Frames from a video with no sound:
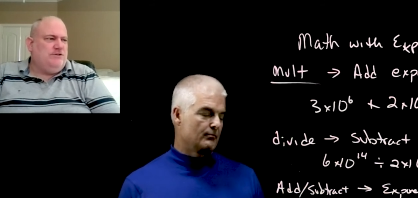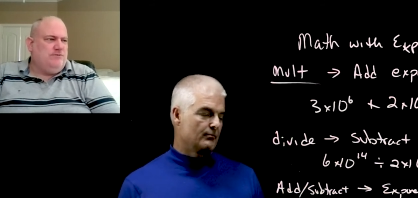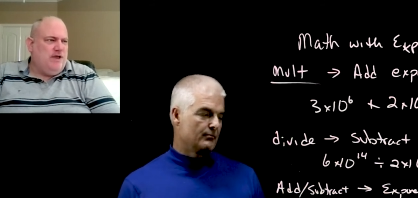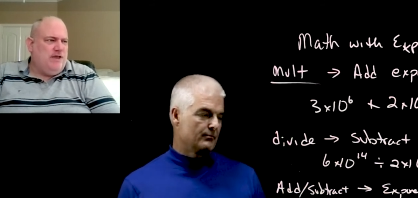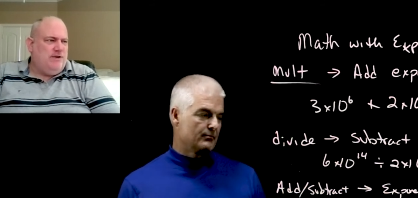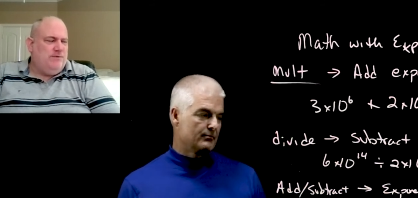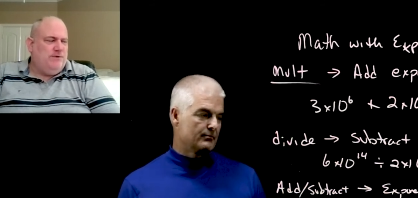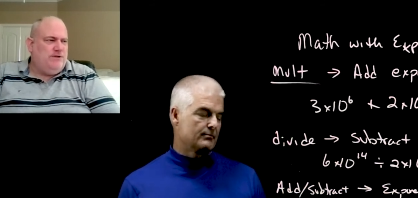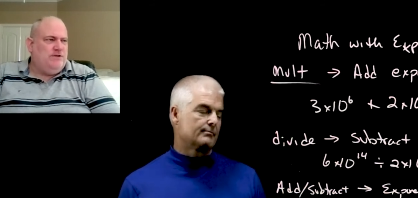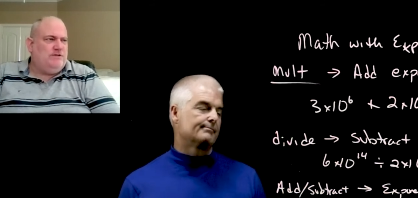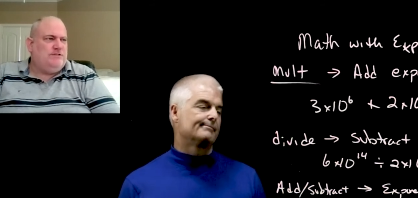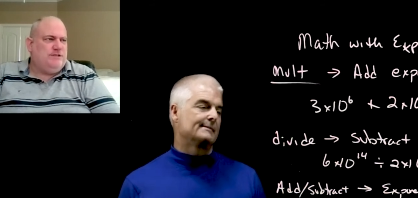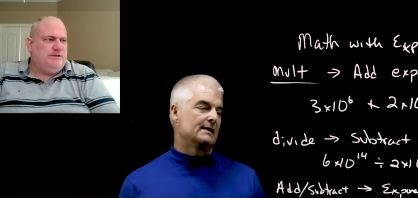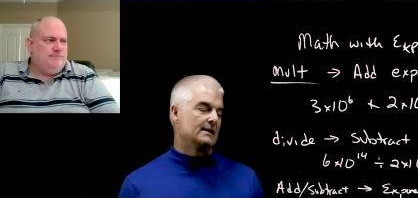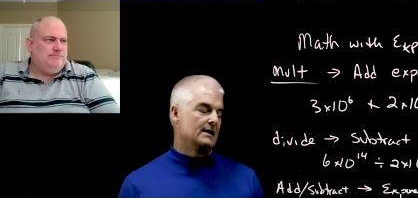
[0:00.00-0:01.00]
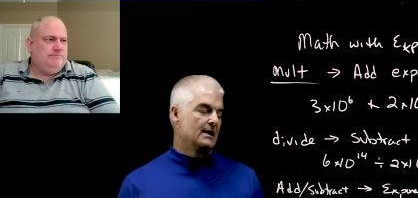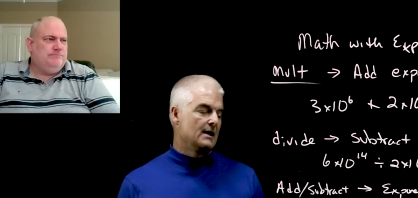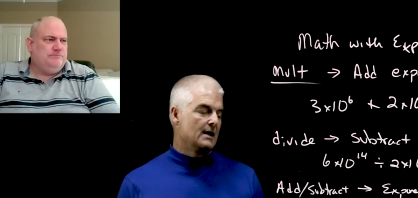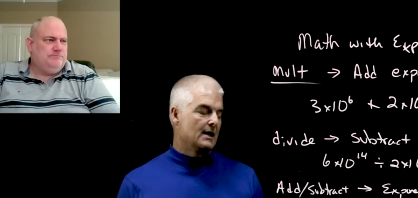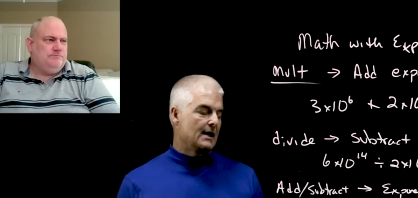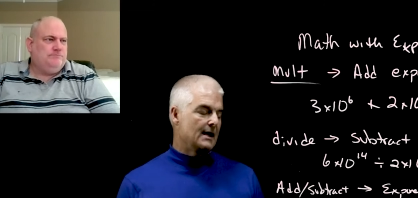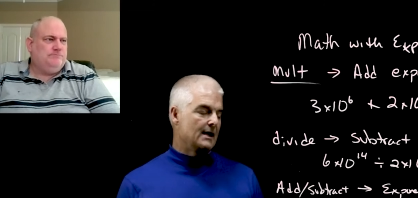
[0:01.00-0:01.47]
Speaker 1: righty reducing.
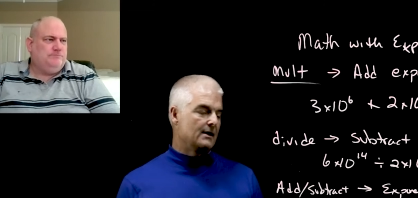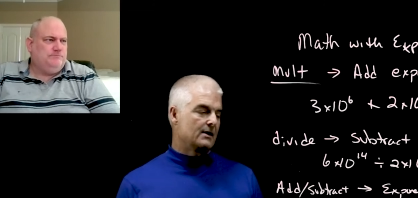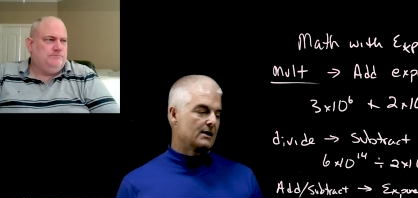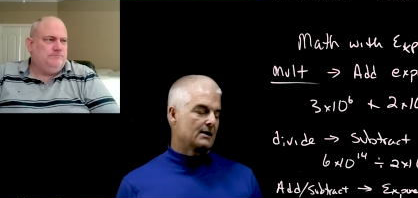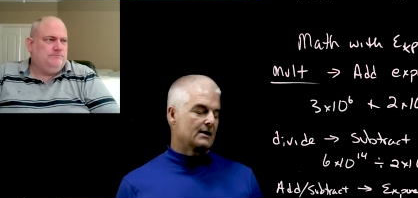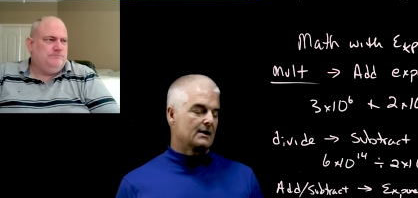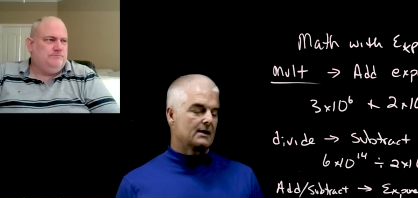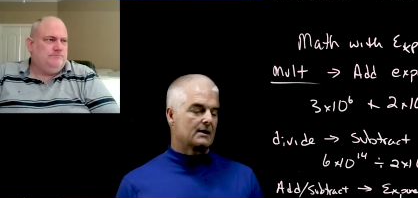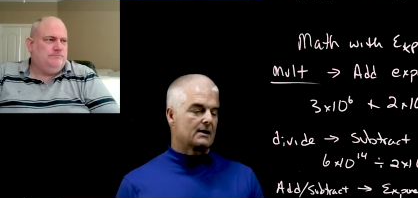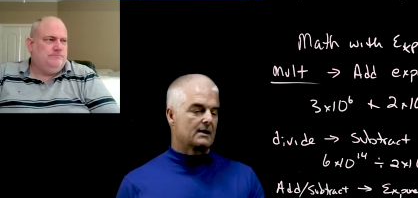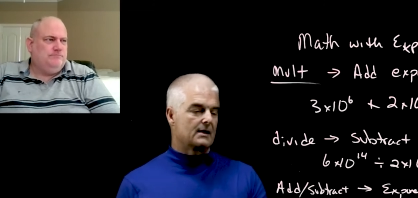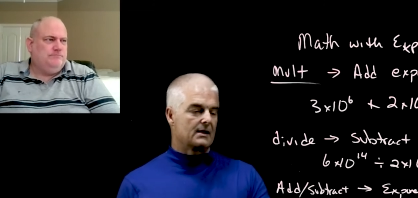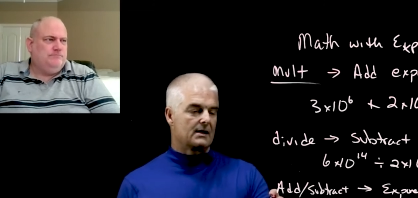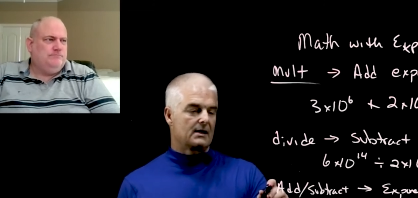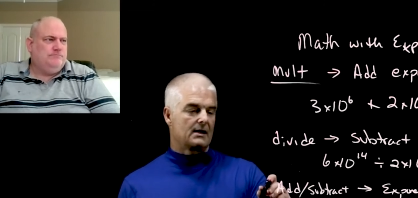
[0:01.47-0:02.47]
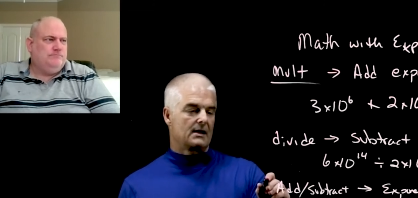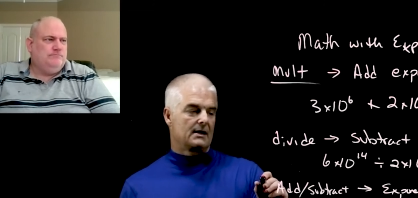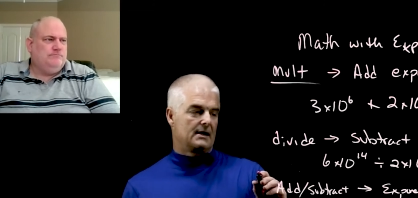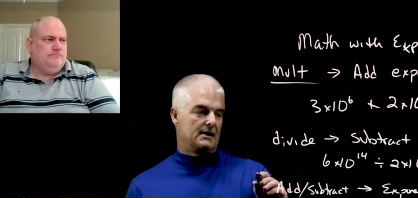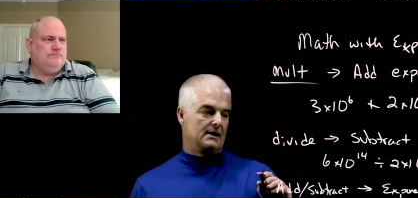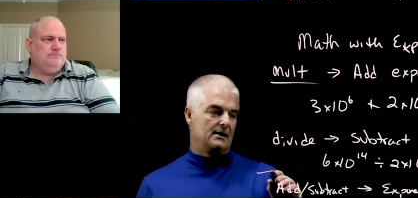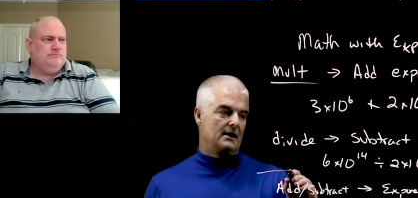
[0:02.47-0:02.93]
Speaker 2: And uh,
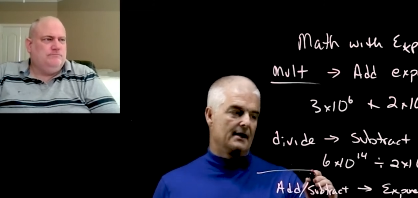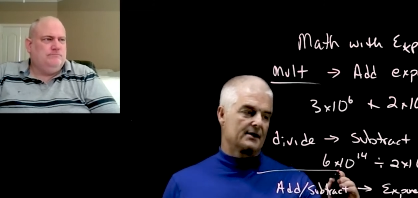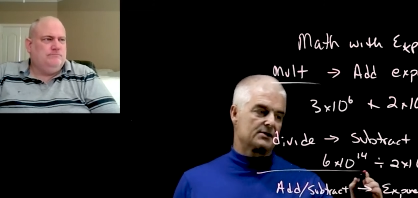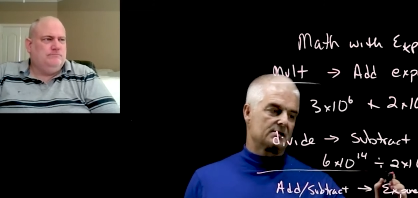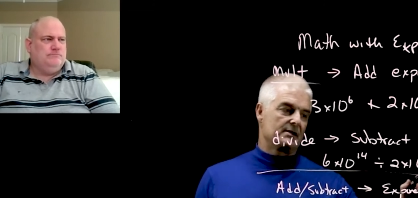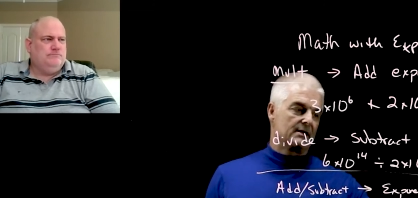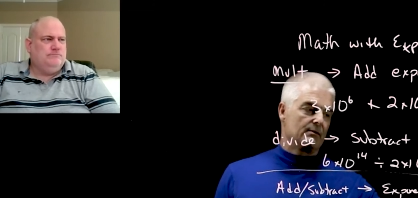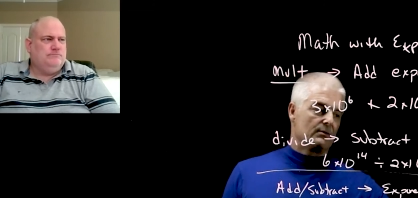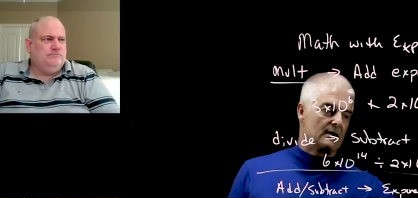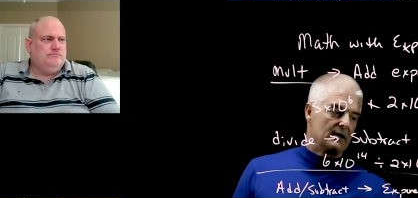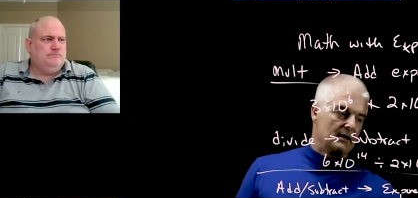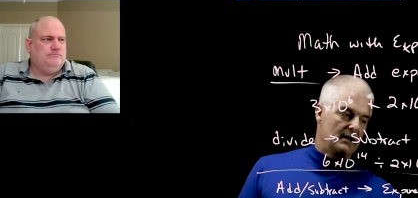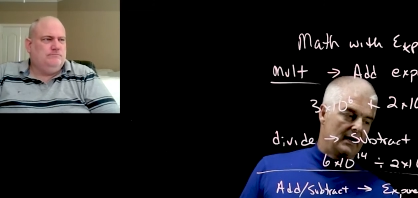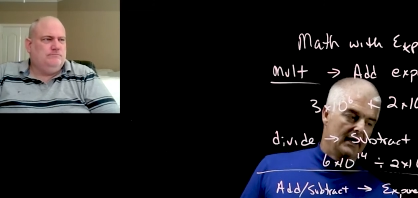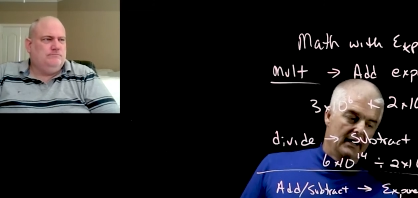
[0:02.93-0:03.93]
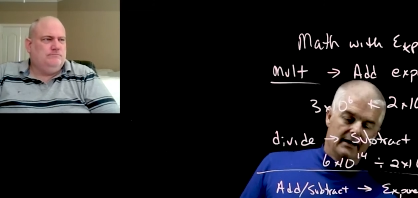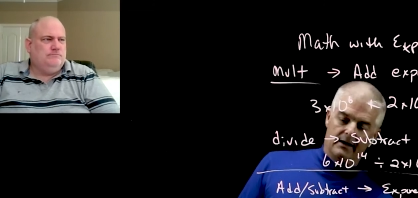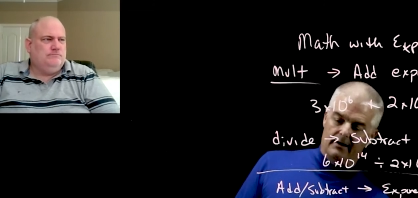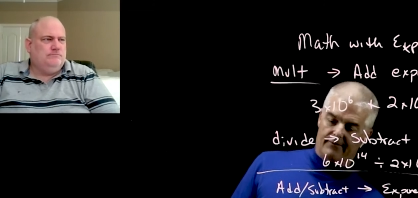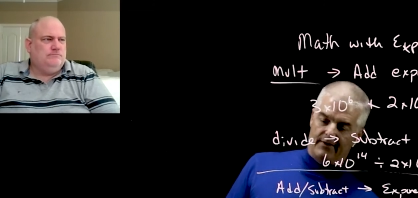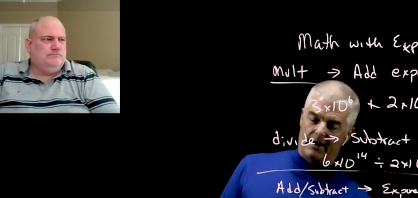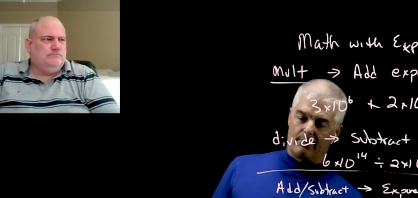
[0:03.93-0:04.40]
honestly,
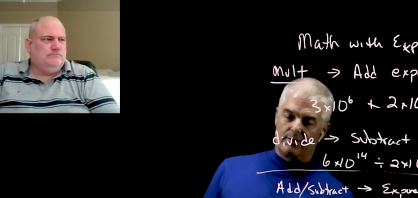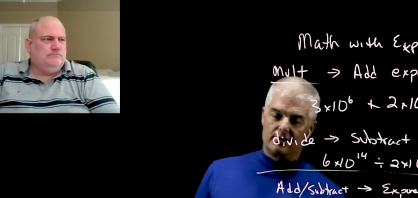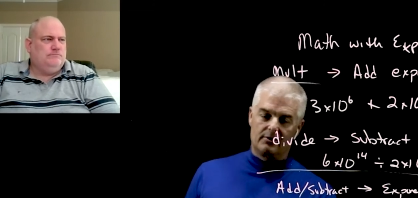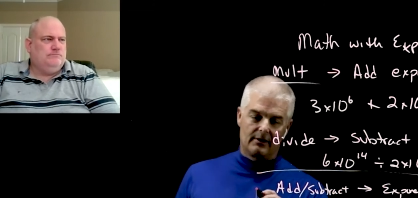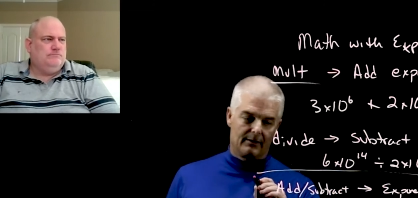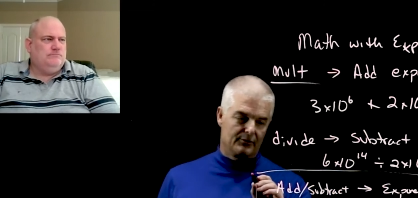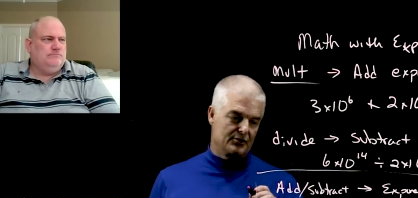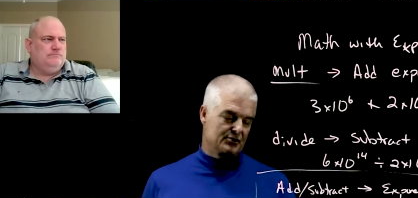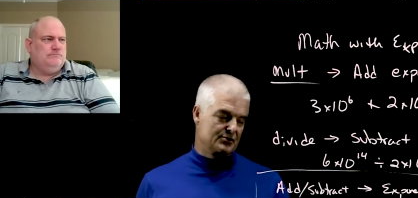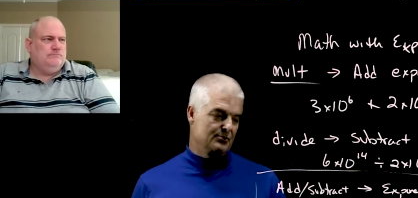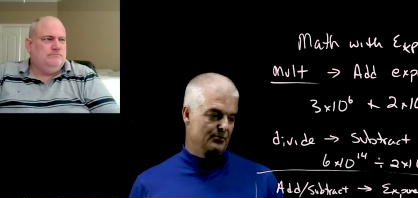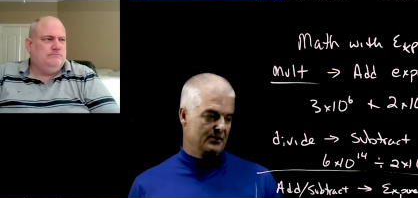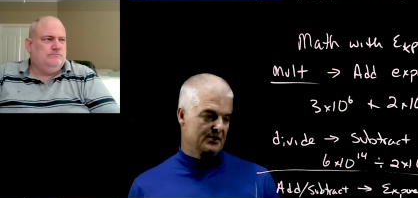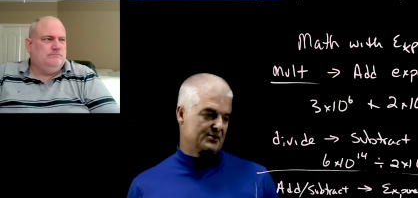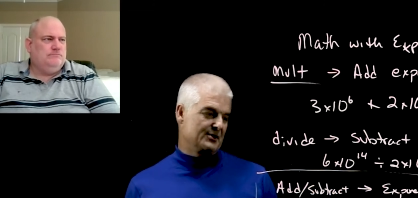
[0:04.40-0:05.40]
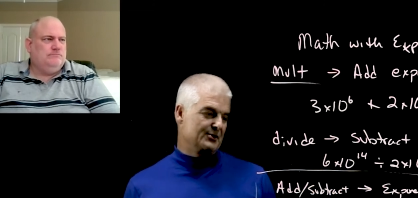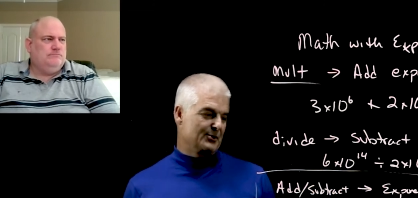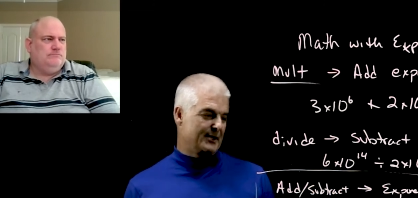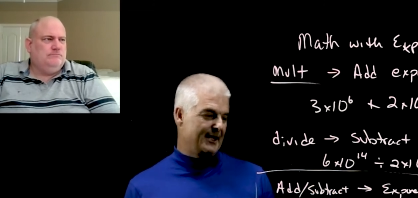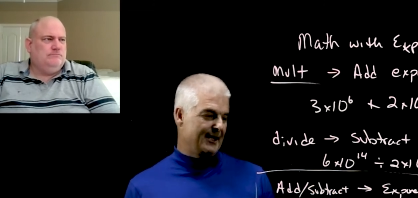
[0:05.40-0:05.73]
if I were you, I would just do this on your